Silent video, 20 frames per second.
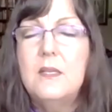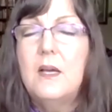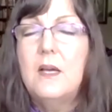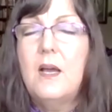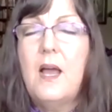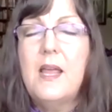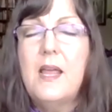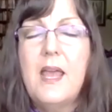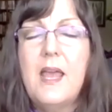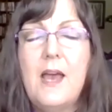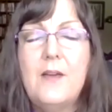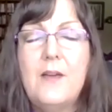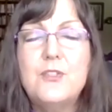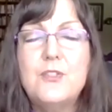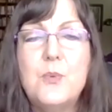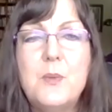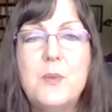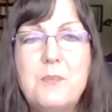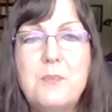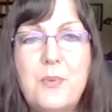have
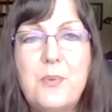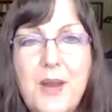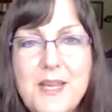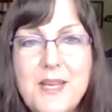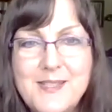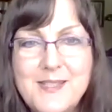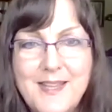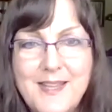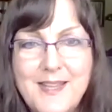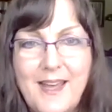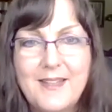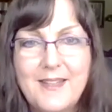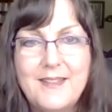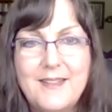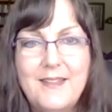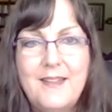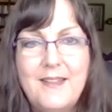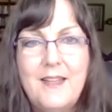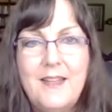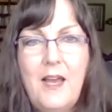to embrace that.
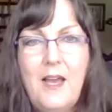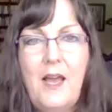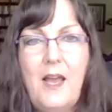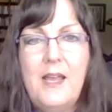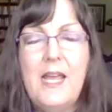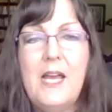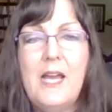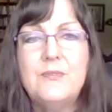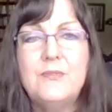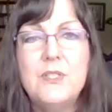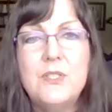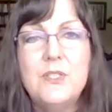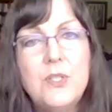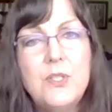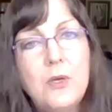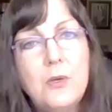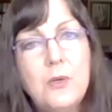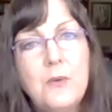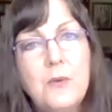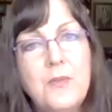I have to
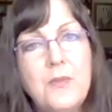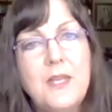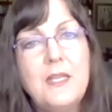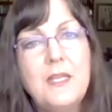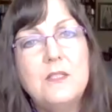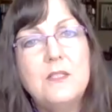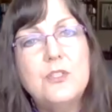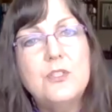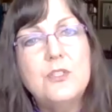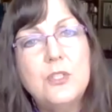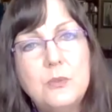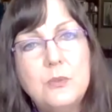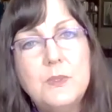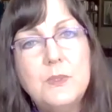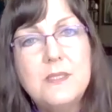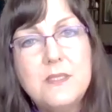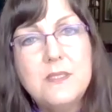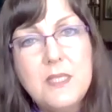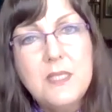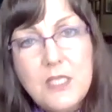know that it too
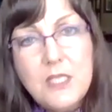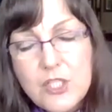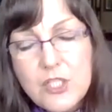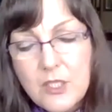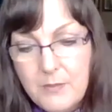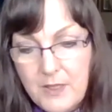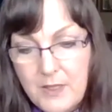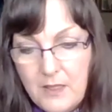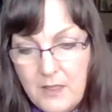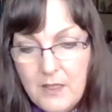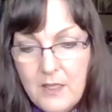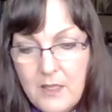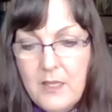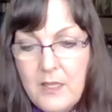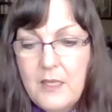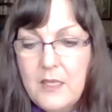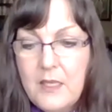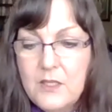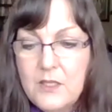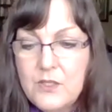is teaching me.
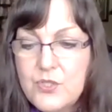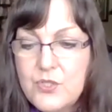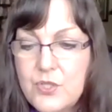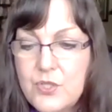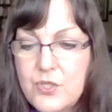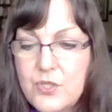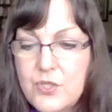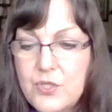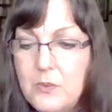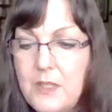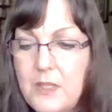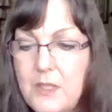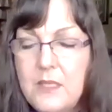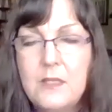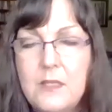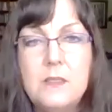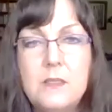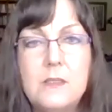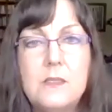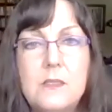It too
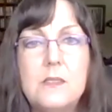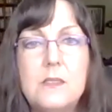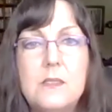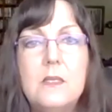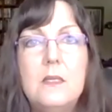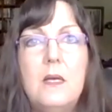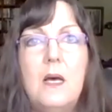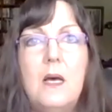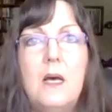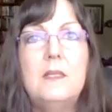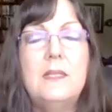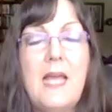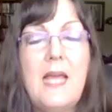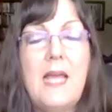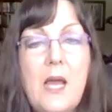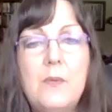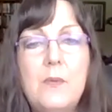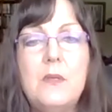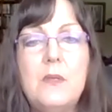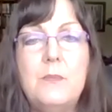is
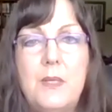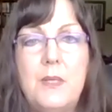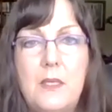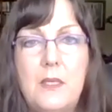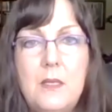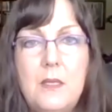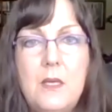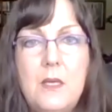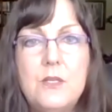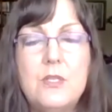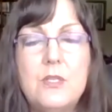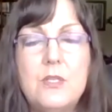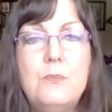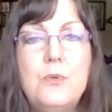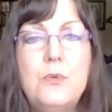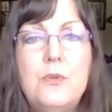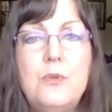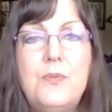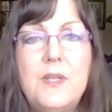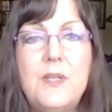allowing me to
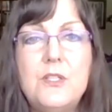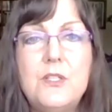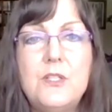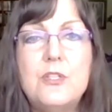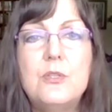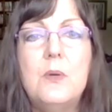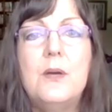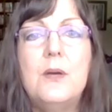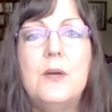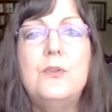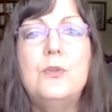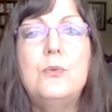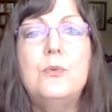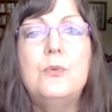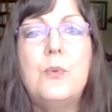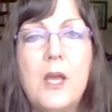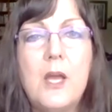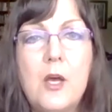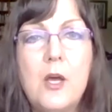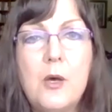move into a new
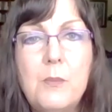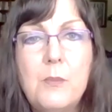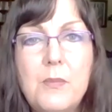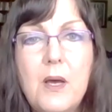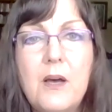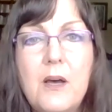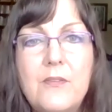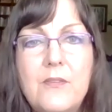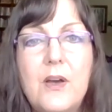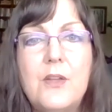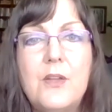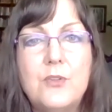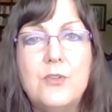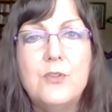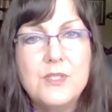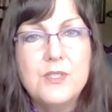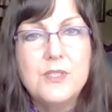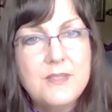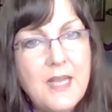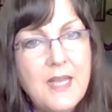realm of
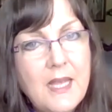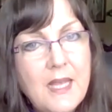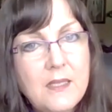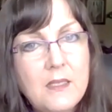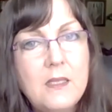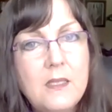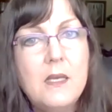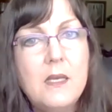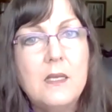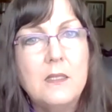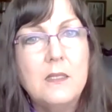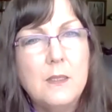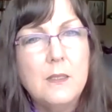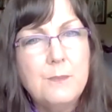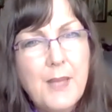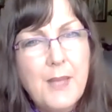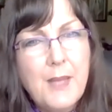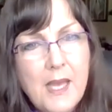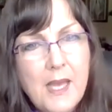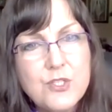understanding and
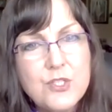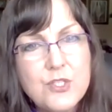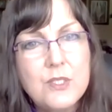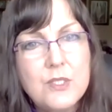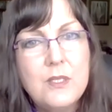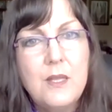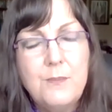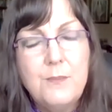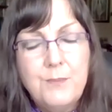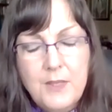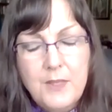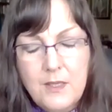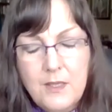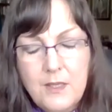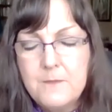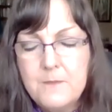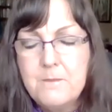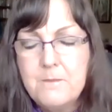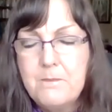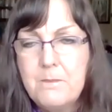compassion and
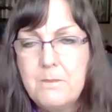being.